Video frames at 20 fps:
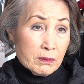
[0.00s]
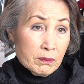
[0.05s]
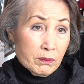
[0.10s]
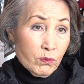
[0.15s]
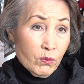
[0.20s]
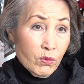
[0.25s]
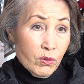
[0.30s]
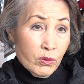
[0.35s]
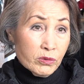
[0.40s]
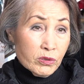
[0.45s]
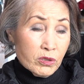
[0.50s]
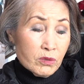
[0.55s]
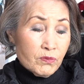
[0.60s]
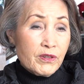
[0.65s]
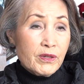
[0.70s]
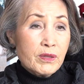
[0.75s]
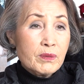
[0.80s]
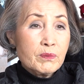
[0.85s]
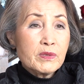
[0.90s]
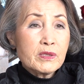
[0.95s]
most
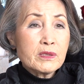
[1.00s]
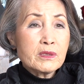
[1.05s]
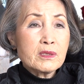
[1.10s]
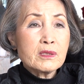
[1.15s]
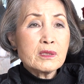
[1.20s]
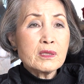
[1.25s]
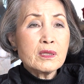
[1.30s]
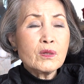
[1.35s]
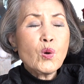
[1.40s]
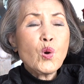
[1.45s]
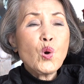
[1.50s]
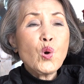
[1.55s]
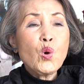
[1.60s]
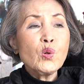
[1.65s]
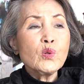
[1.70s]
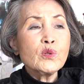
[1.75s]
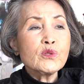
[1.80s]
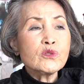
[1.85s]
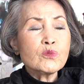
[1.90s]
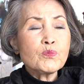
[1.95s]
famous
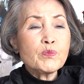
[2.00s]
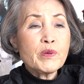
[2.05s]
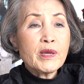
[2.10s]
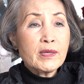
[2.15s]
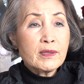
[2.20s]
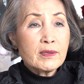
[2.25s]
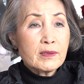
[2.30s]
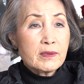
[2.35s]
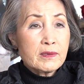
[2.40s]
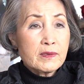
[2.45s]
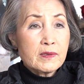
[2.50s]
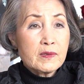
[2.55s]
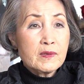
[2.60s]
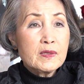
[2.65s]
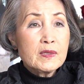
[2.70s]
horse painter